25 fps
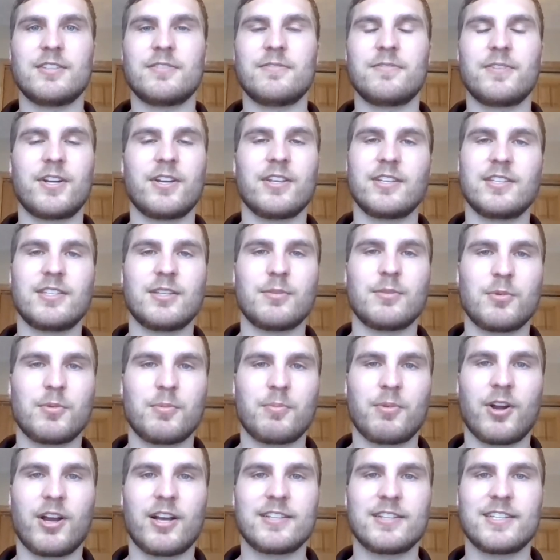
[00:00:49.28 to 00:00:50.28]
It's a fairly simple
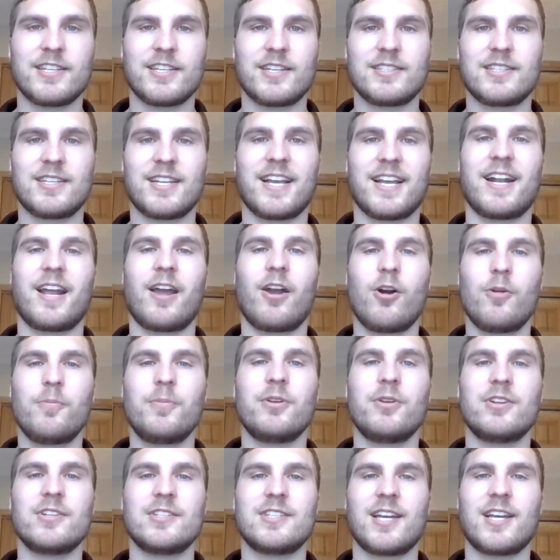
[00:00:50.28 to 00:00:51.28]
process, and I hope
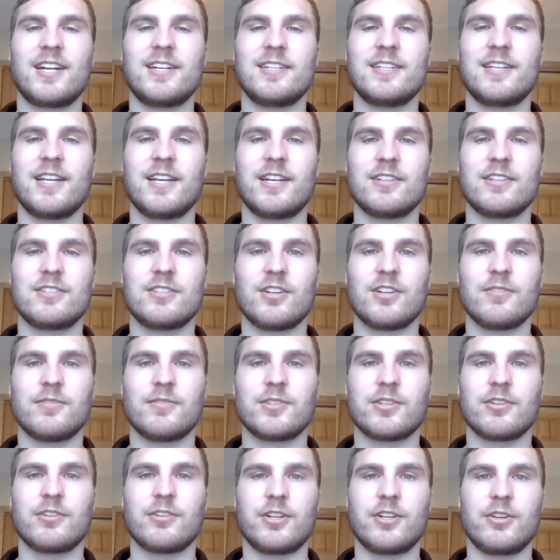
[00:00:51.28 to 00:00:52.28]
you decide to take a
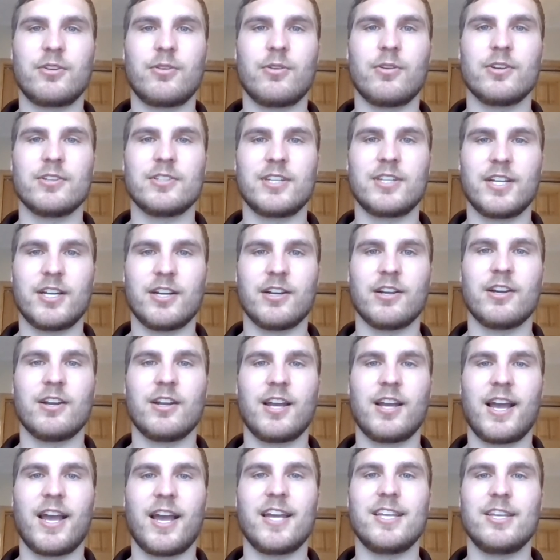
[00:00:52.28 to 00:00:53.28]
service learning course here
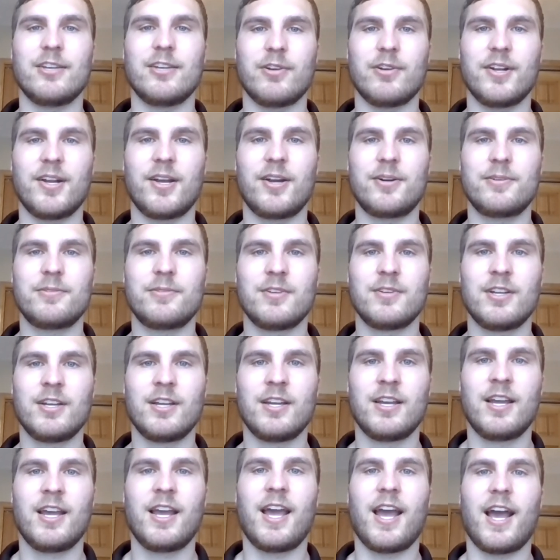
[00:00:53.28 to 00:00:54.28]
at UNO.
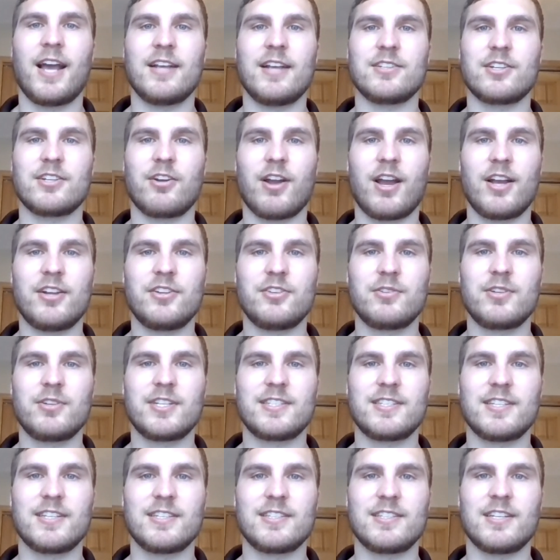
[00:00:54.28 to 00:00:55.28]
As a graduate
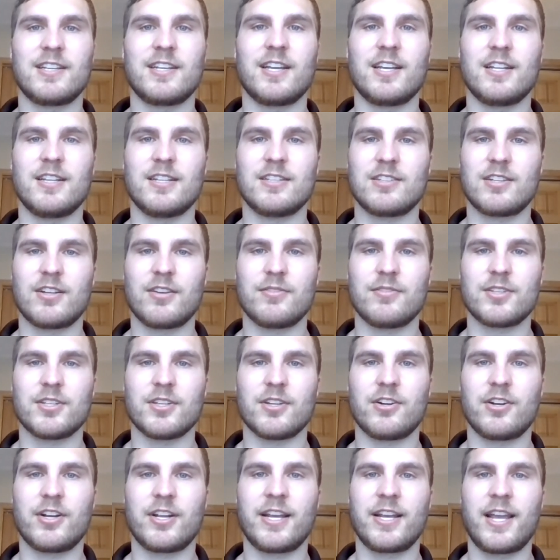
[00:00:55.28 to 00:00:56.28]
assistant in the Service
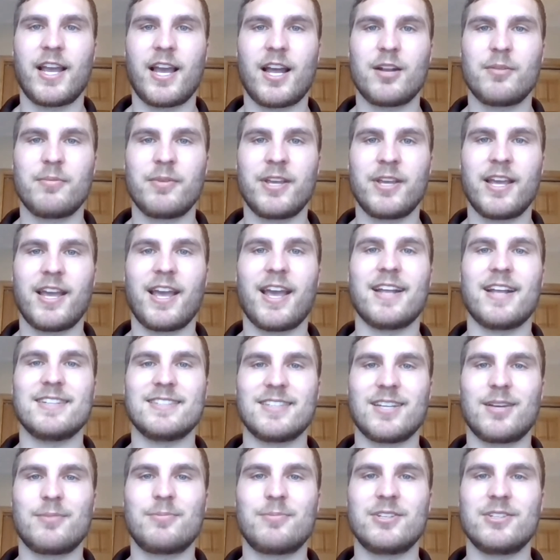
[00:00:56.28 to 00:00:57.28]
Learning Academy and
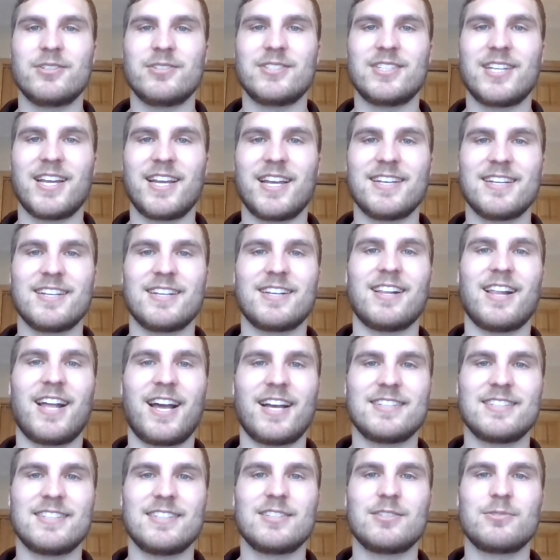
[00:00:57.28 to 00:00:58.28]
someone who's taking
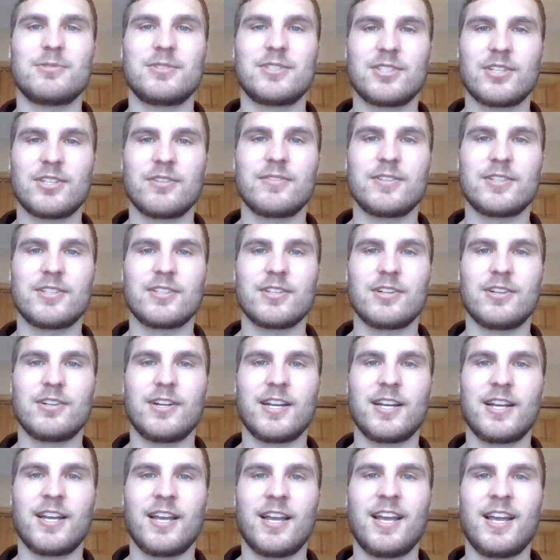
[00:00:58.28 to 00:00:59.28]
classes with service
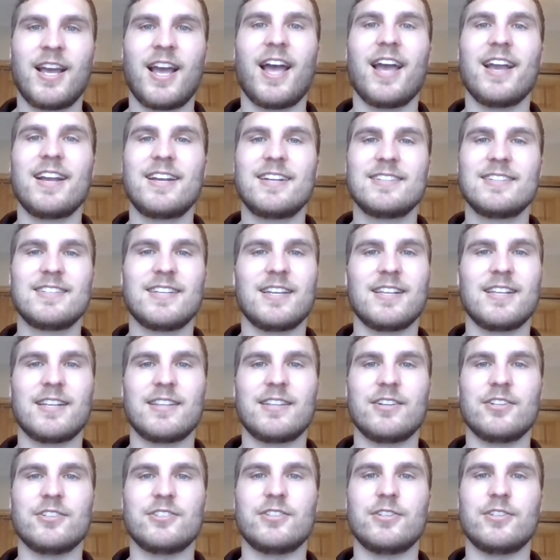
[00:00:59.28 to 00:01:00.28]
learning, I can say that
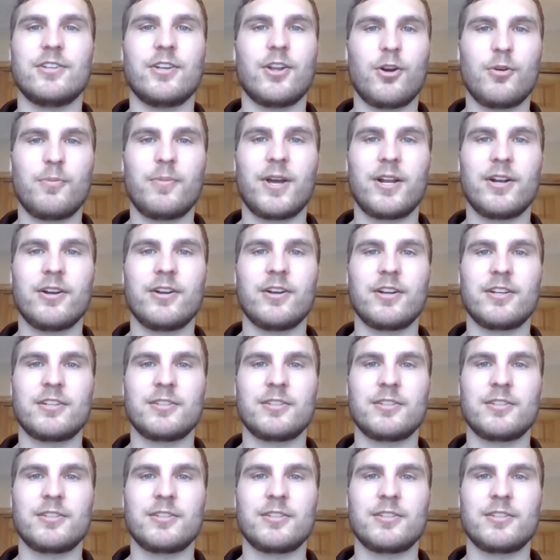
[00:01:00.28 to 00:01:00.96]
there's no better